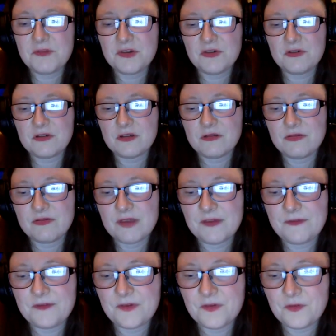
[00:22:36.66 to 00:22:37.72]
I'm not sure if,
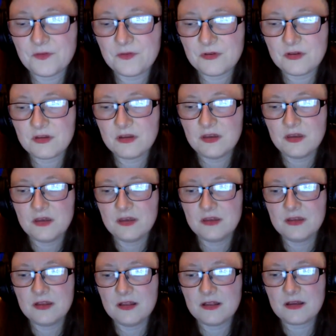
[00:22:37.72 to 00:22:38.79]
if you're
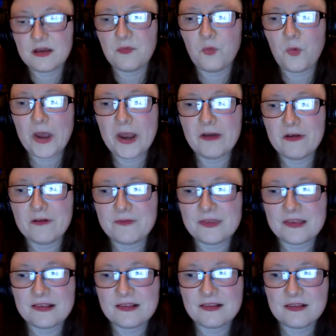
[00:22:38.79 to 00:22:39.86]
aware of
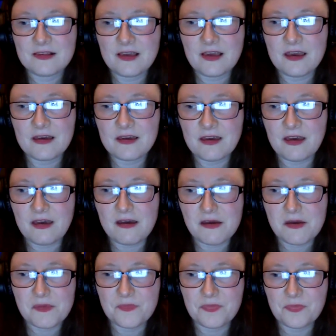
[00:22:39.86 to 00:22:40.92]
this
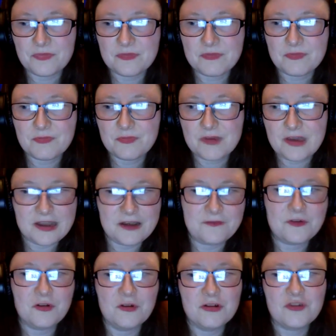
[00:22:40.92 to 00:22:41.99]
um, kind
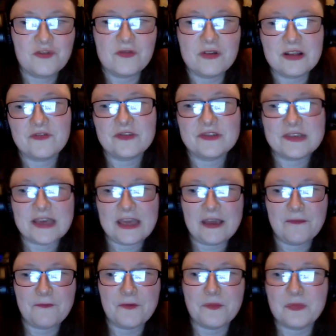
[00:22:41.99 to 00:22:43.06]
of cultural
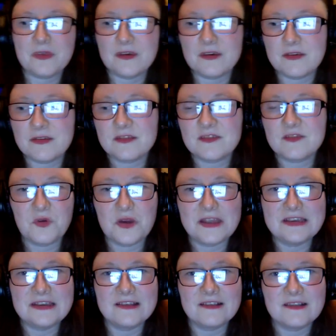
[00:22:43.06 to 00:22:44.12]
critique from the, the
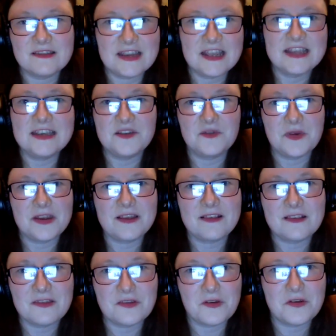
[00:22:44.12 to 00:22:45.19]
20s and the 1920s
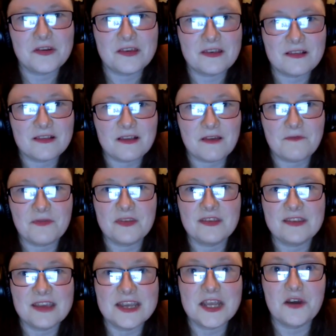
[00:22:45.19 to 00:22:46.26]
and uh, 30s at the
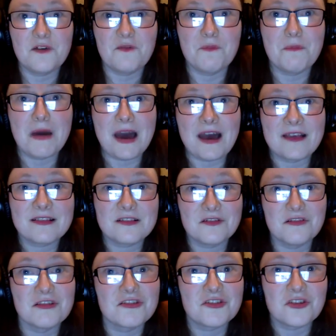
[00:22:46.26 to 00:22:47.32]
idea of mass
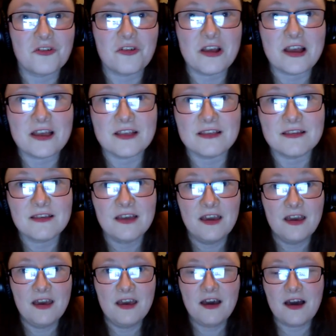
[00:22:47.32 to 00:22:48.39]
culture and
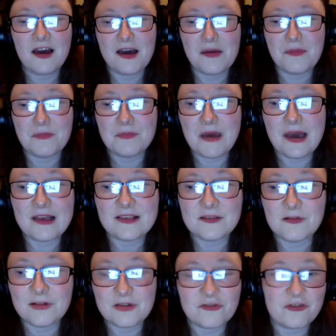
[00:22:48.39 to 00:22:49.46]
um, mass
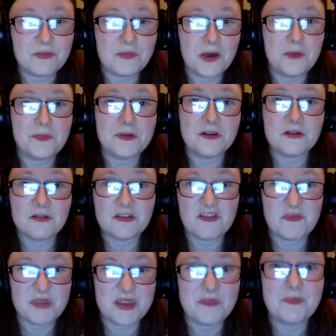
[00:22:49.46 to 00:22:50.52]
culture and popular
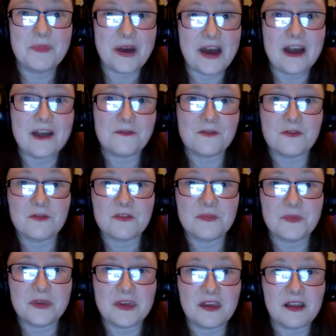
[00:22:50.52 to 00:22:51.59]
culture being bad for us,
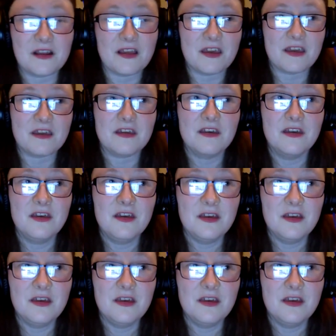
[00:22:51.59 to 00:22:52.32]
being like